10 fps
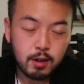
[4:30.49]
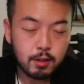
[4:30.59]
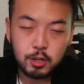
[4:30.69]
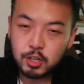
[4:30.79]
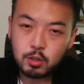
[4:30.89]

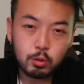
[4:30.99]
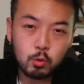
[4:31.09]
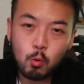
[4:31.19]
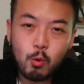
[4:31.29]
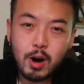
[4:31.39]
they're just going
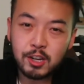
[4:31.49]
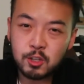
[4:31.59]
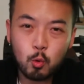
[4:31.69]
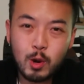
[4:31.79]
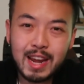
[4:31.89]
to
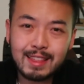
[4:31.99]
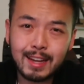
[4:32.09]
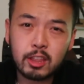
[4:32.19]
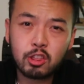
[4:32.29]
wash away like